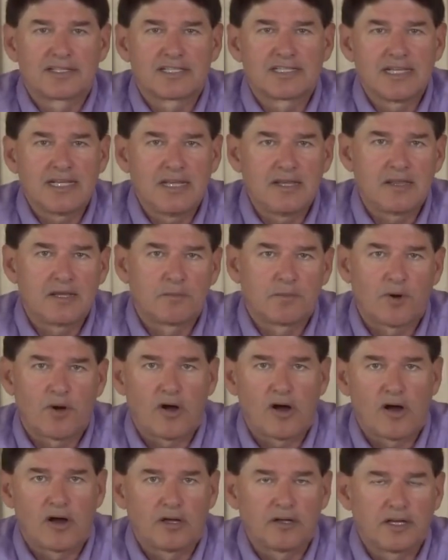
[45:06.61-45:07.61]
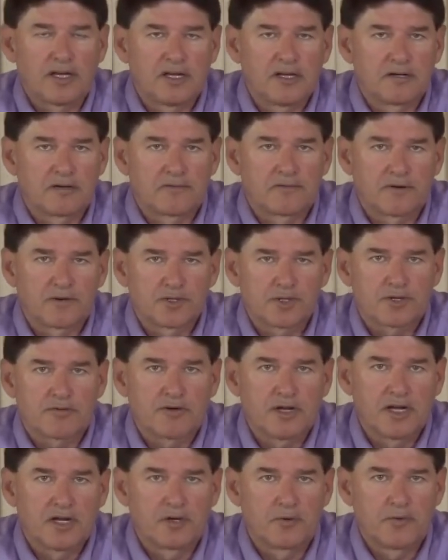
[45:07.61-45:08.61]
see the ball in your first
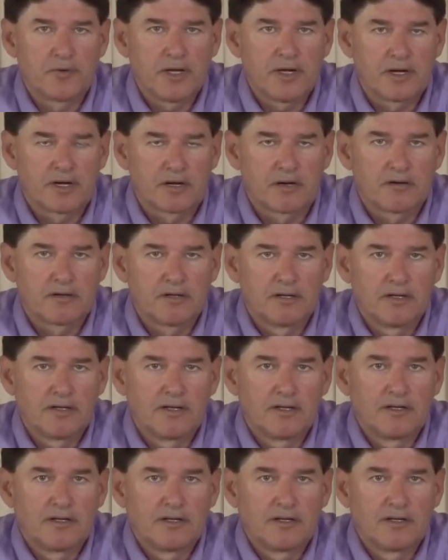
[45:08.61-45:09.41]
grade reader,